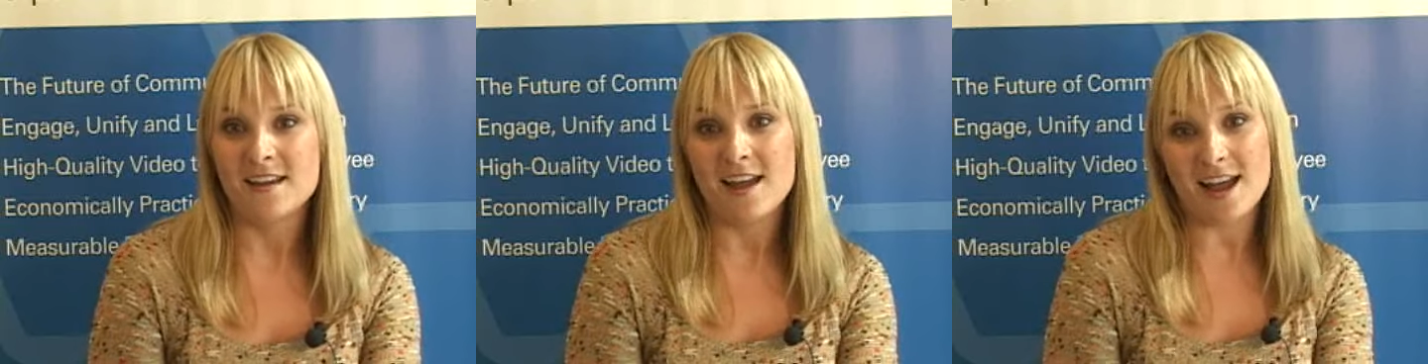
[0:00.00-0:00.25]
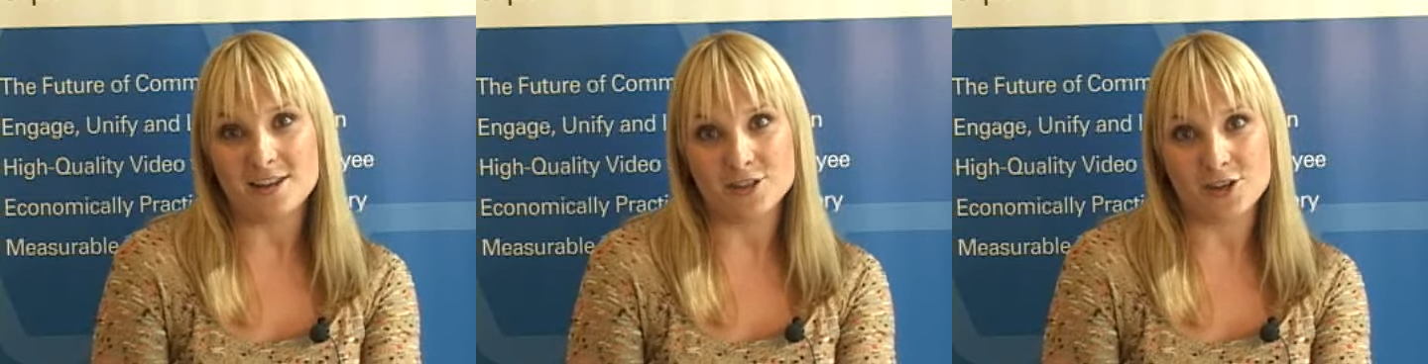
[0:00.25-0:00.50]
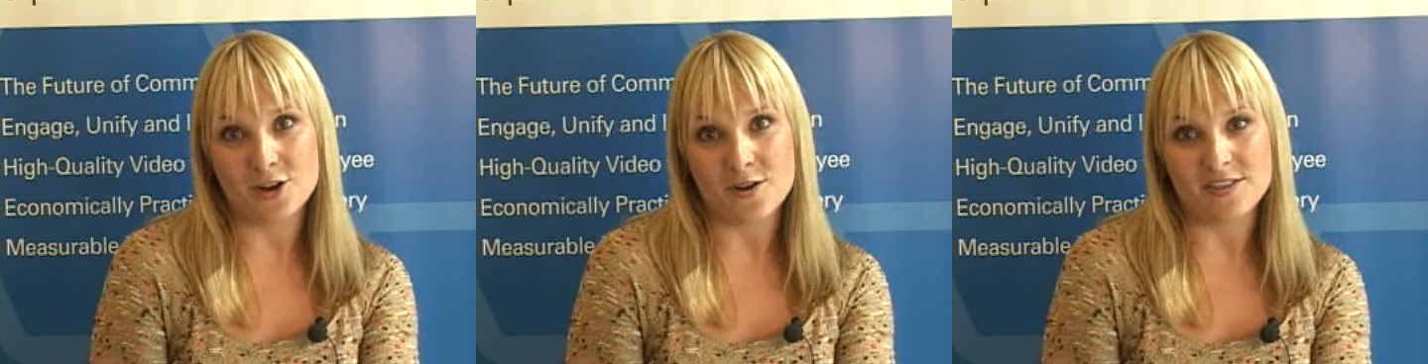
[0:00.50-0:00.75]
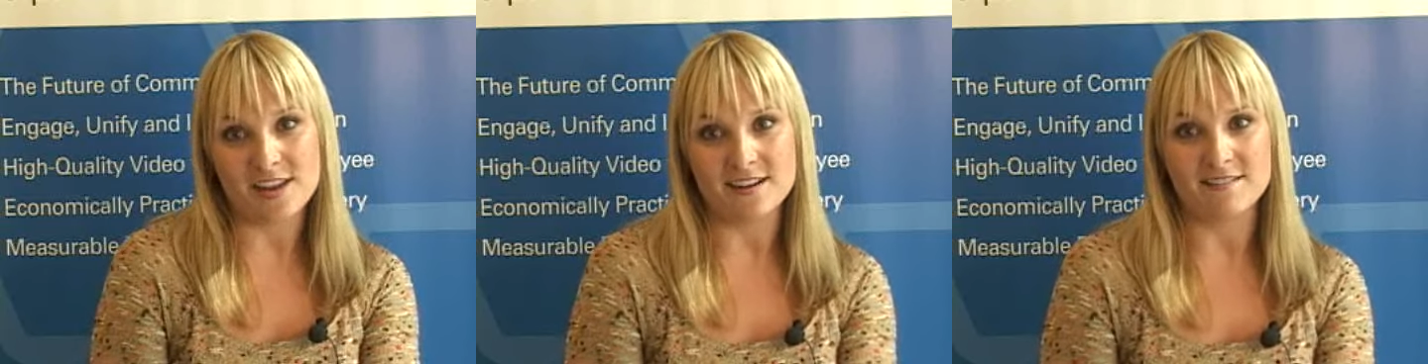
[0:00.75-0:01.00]
As you know,
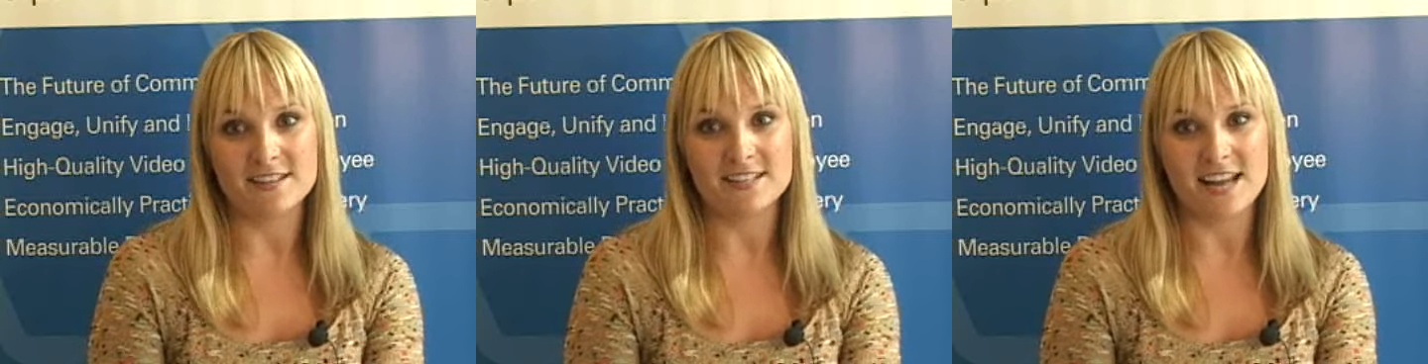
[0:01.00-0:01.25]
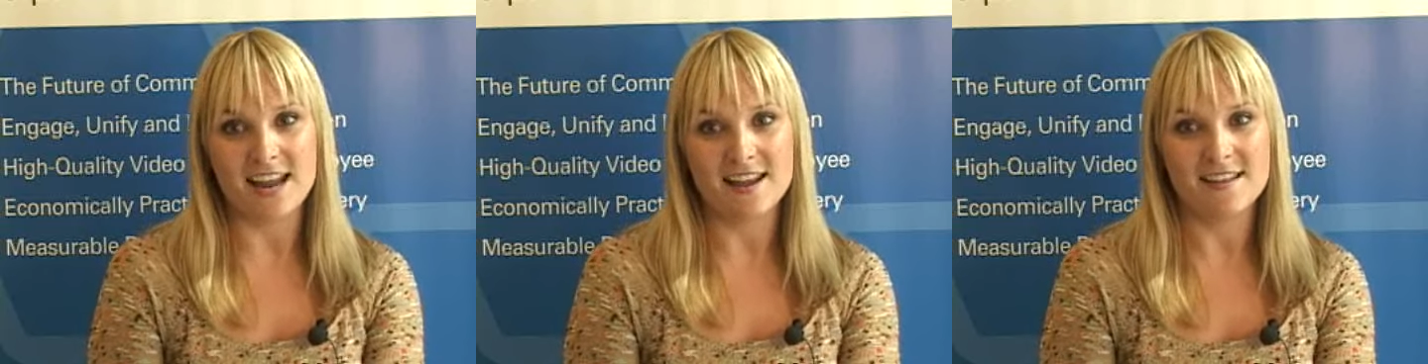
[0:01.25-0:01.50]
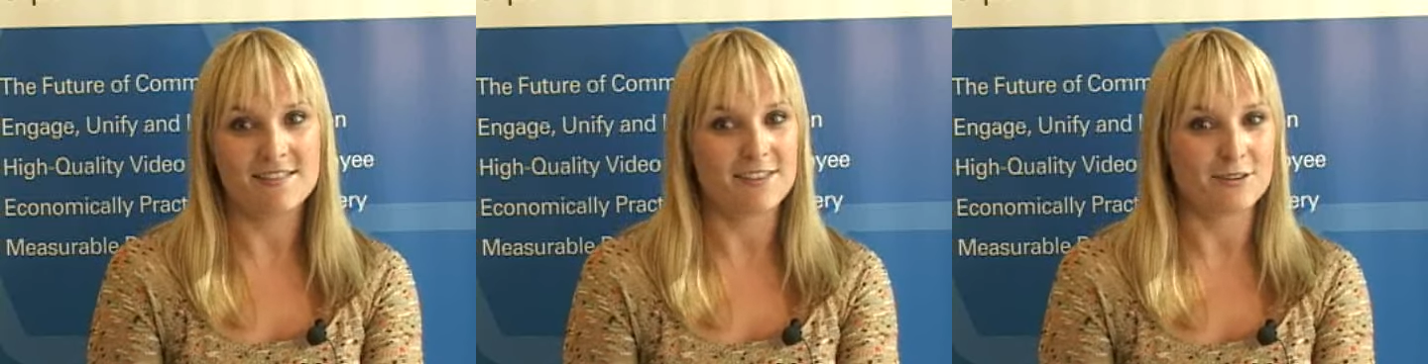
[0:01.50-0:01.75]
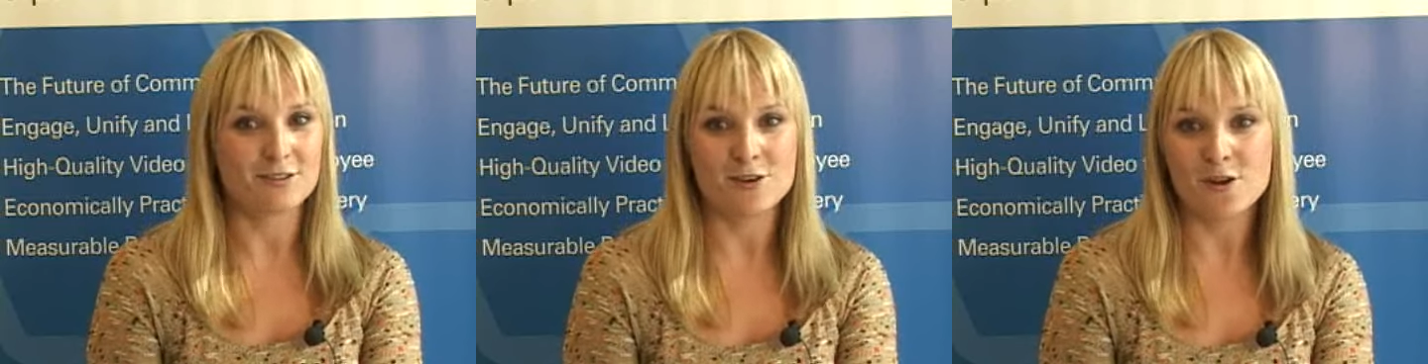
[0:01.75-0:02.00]
at the end of the day,
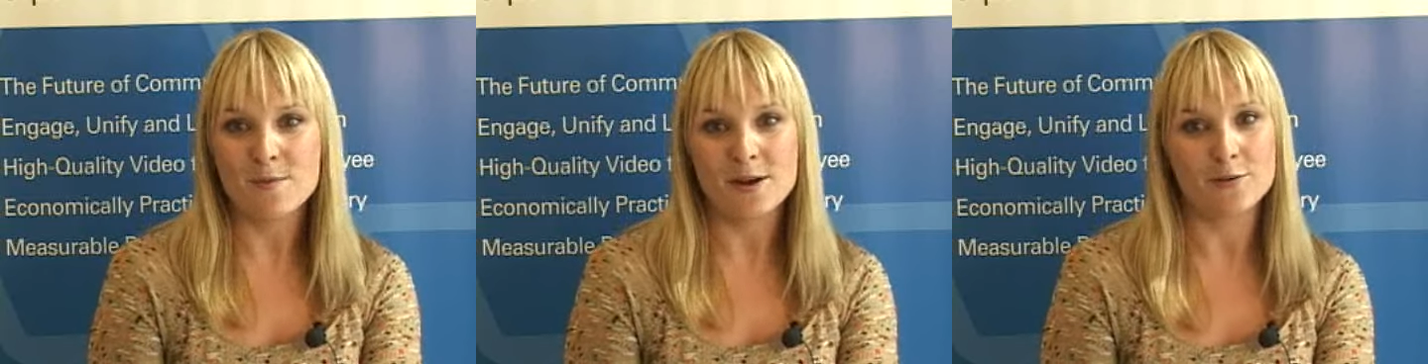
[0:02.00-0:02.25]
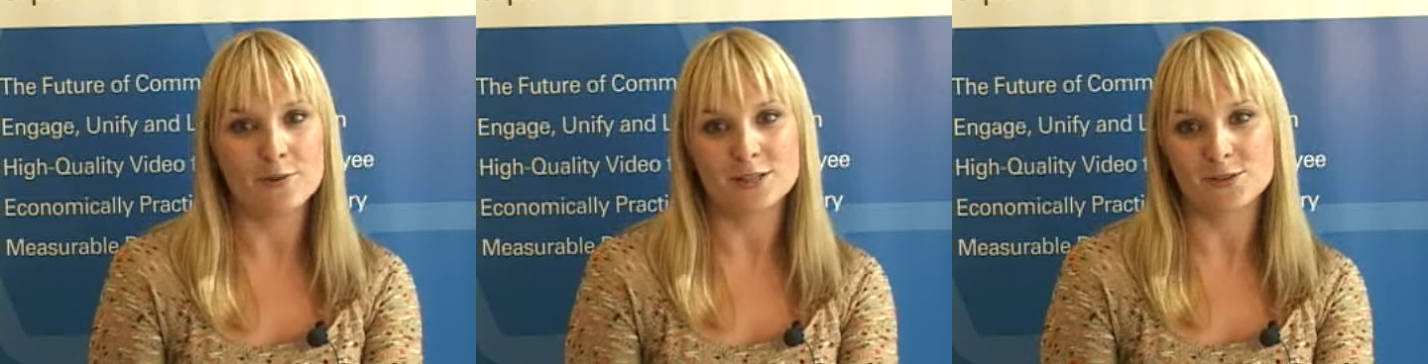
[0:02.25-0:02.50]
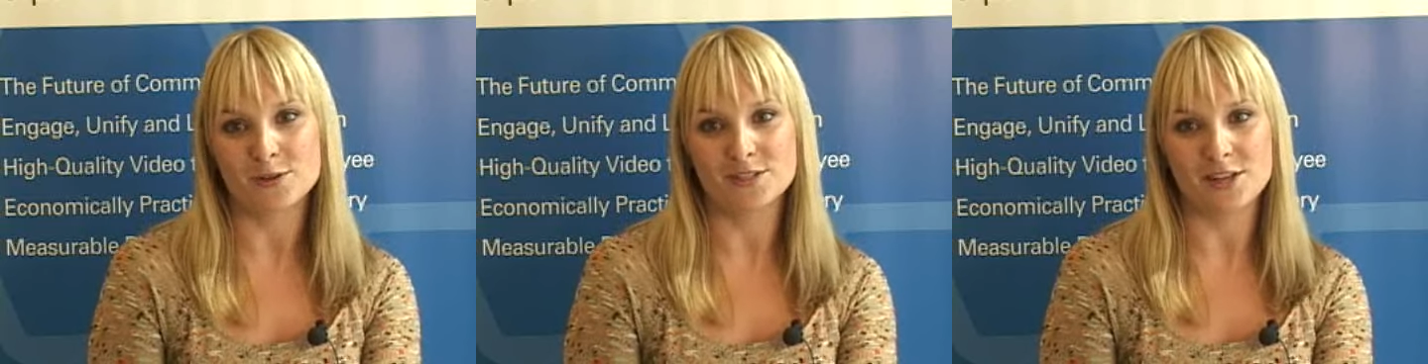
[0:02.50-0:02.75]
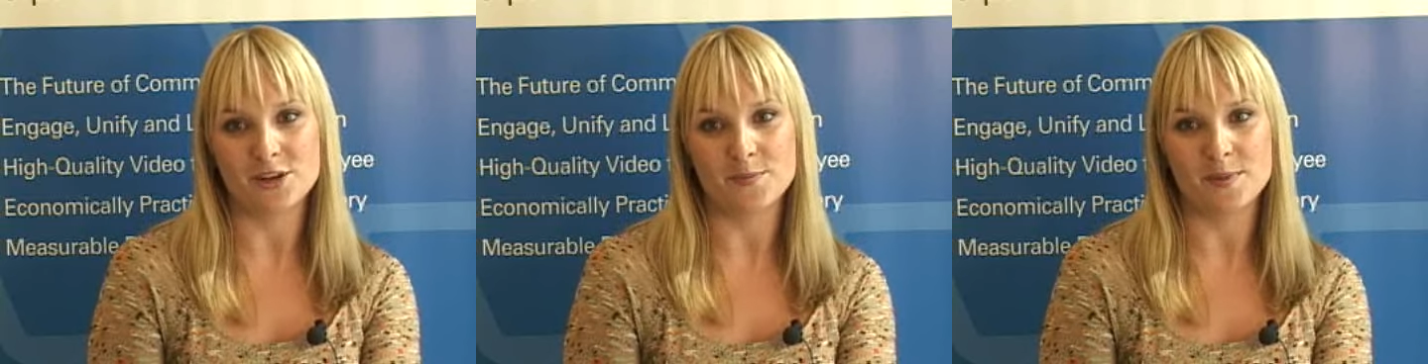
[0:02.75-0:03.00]
there's no better resource
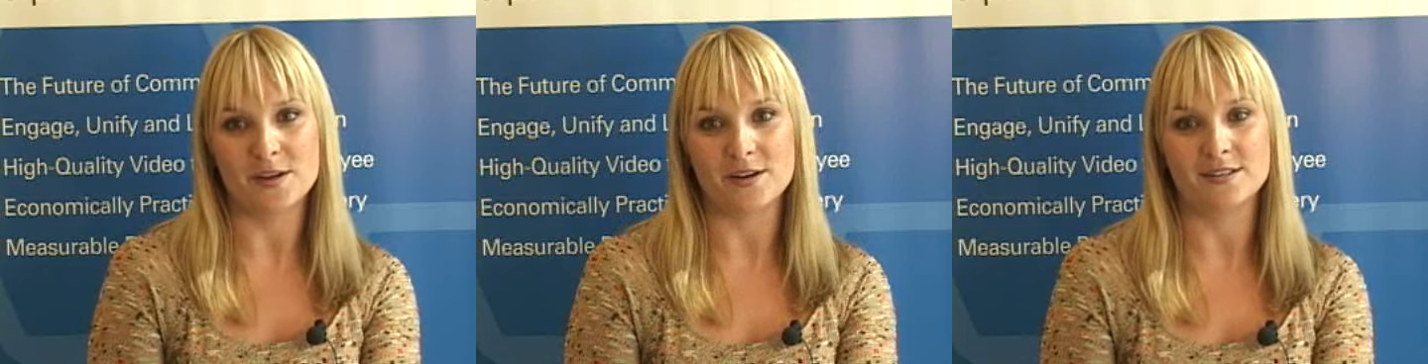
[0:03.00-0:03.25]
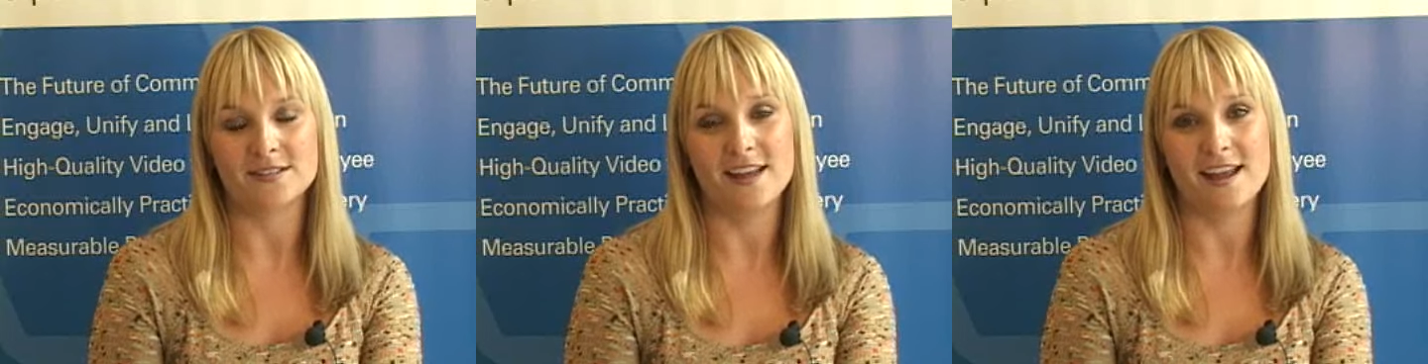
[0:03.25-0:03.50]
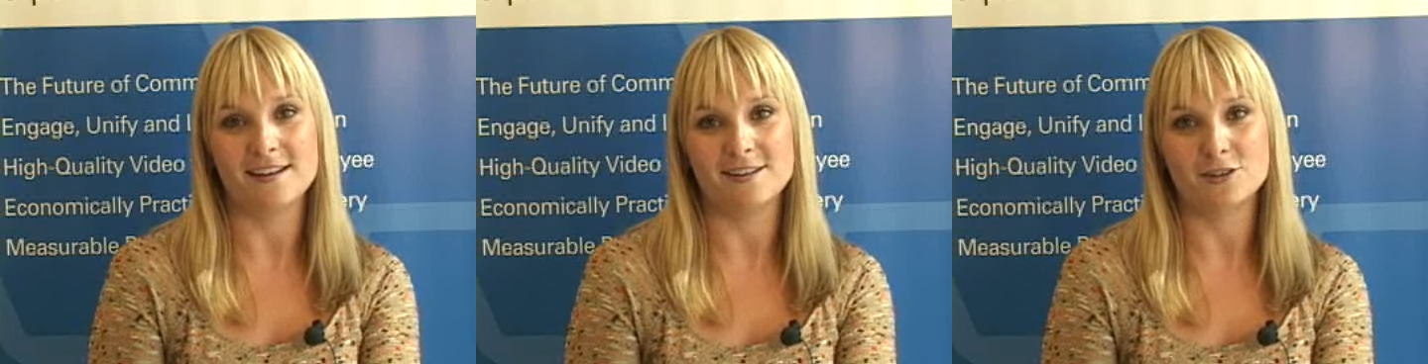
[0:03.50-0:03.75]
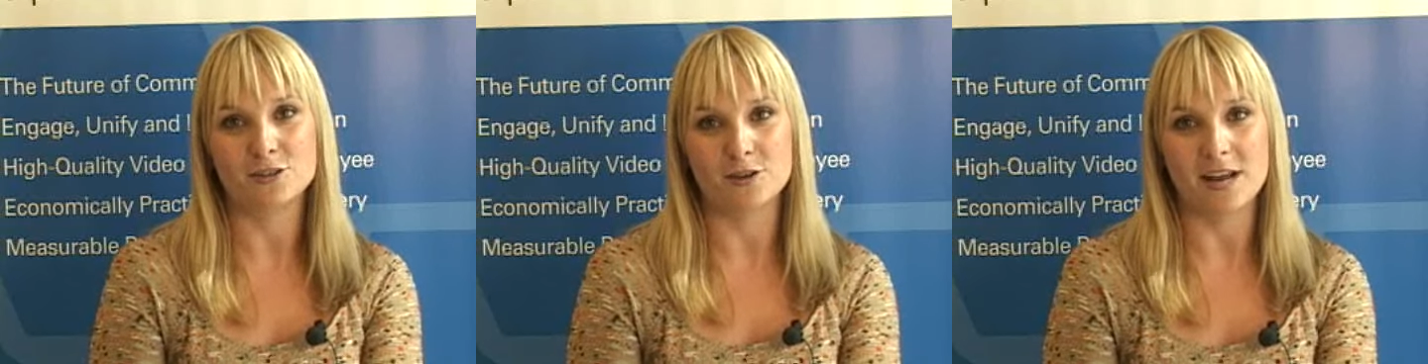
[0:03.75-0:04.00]
than your peers and
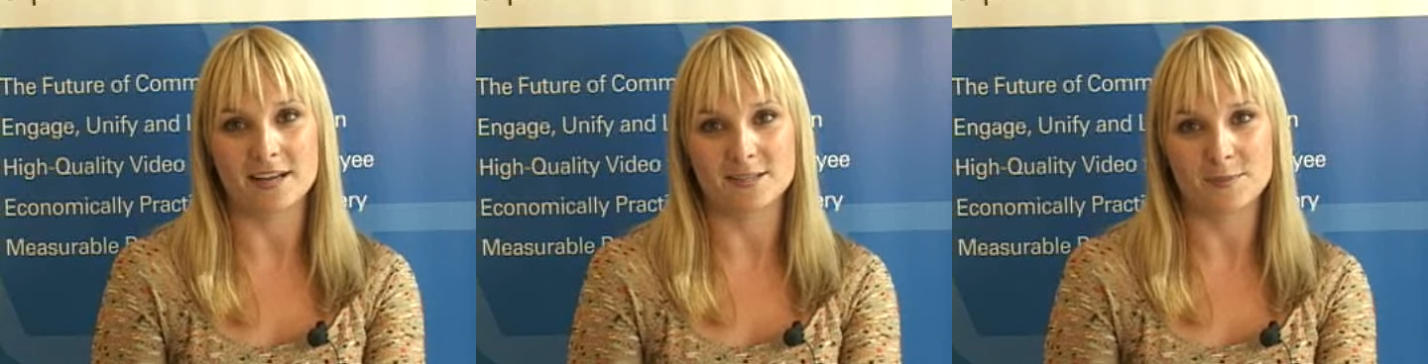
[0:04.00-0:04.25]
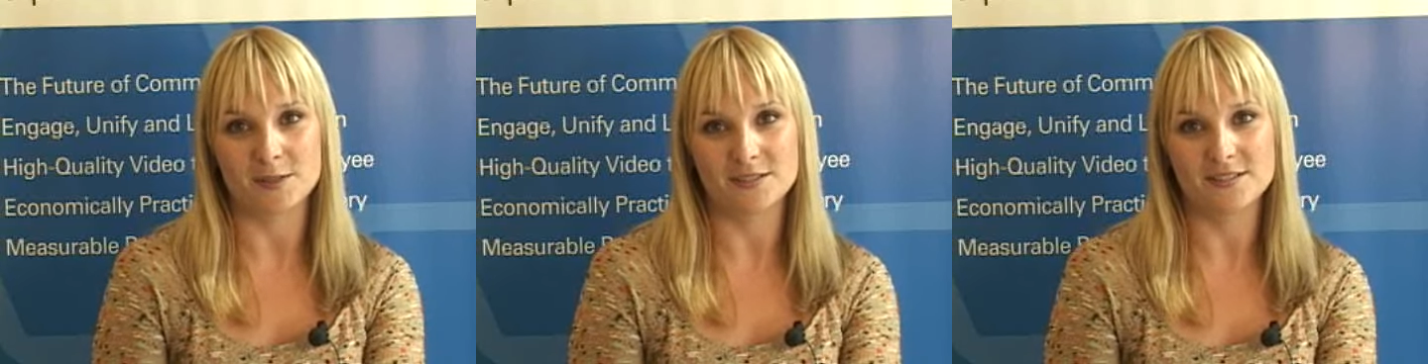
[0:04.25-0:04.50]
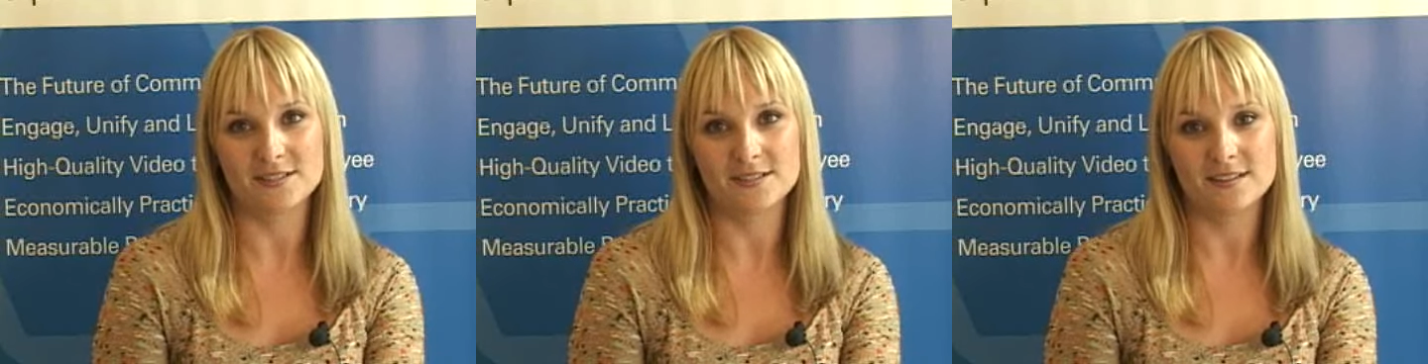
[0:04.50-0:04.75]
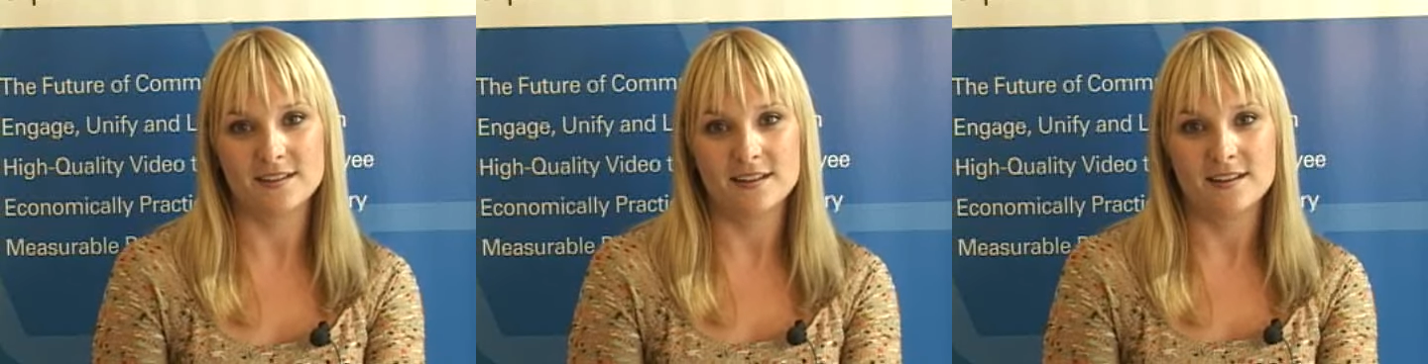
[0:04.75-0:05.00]
industry
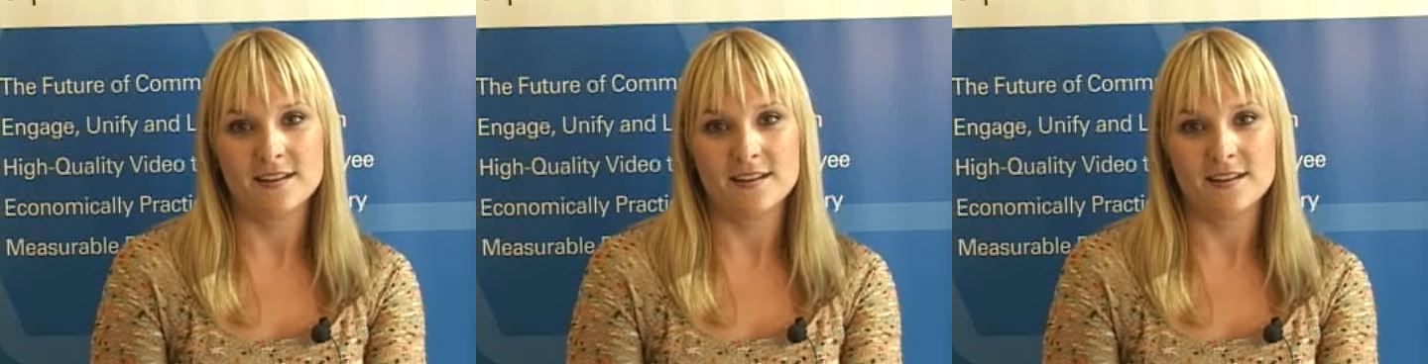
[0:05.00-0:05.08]
experts.